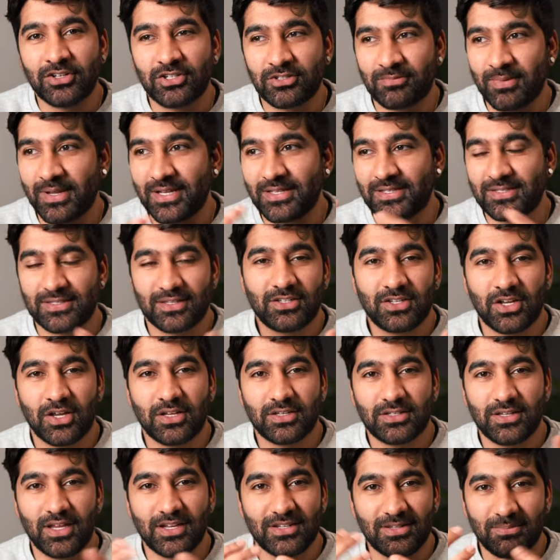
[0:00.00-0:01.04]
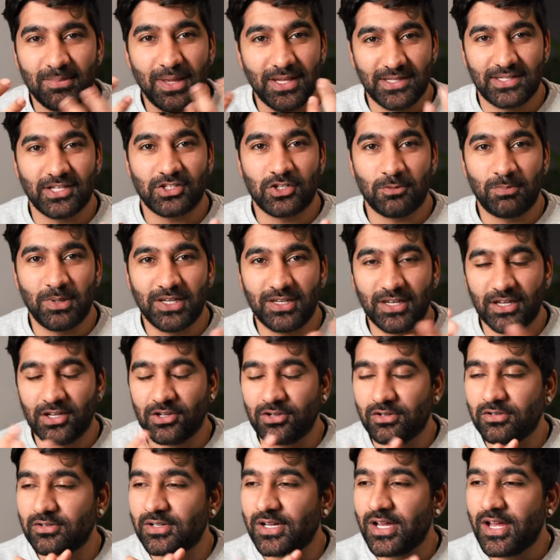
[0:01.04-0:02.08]
it means such a big
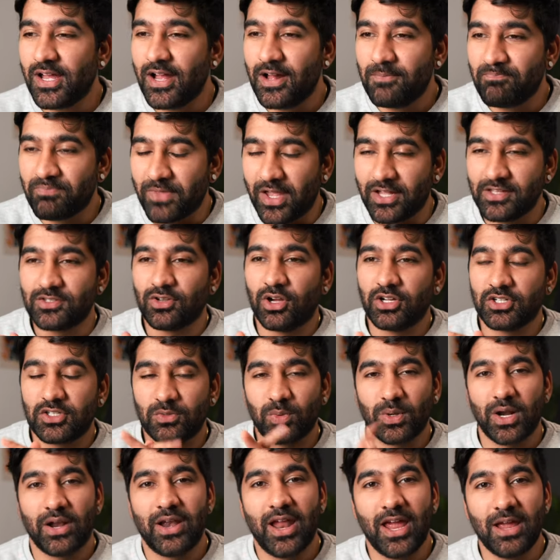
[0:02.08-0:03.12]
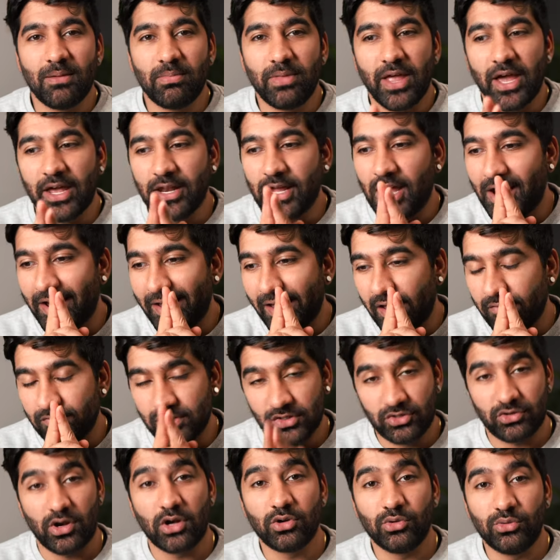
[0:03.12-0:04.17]
deal. And so I just want to name that I have
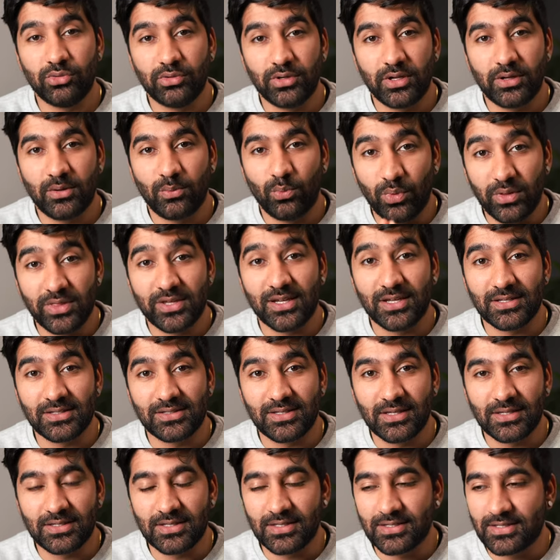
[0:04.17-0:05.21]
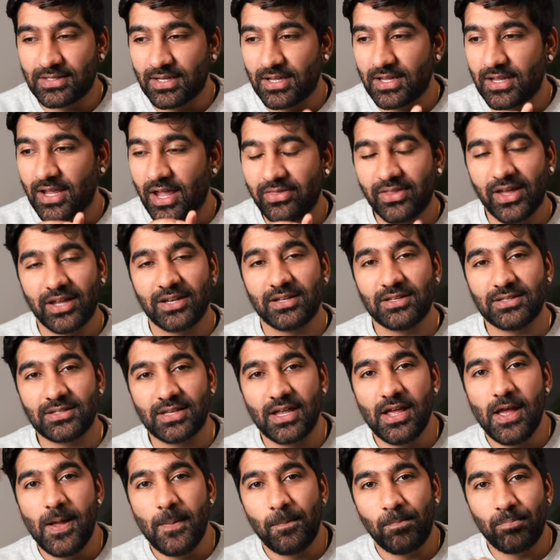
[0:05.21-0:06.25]
struggled with consistency, and that has
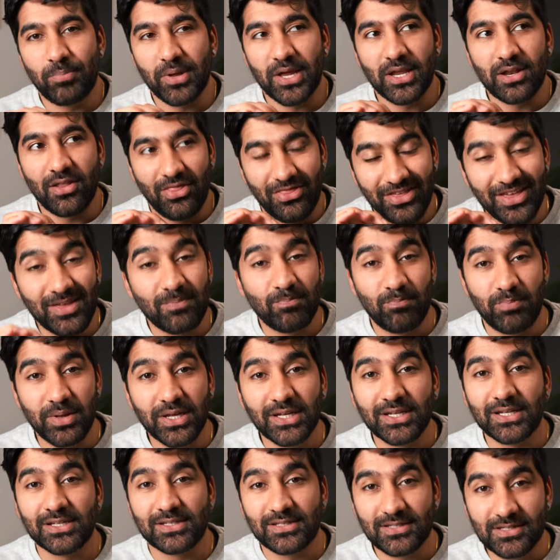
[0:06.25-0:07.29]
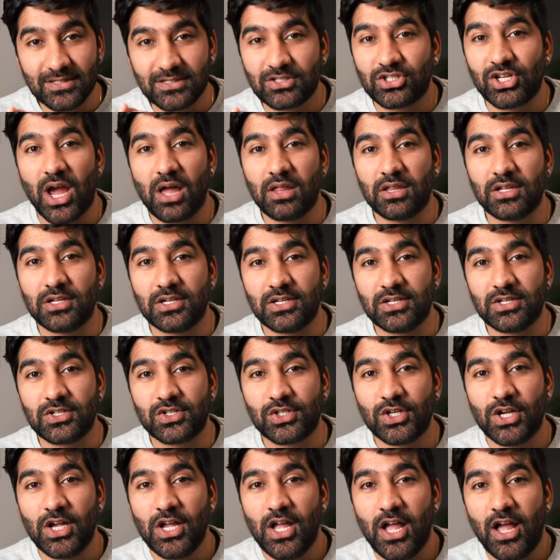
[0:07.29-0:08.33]
been the biggest
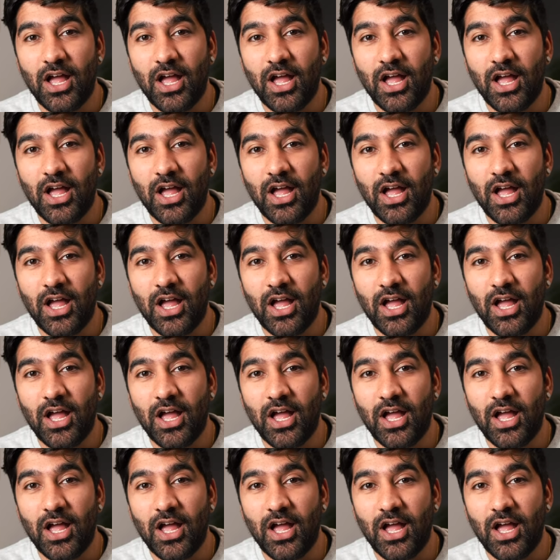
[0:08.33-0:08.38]
challenge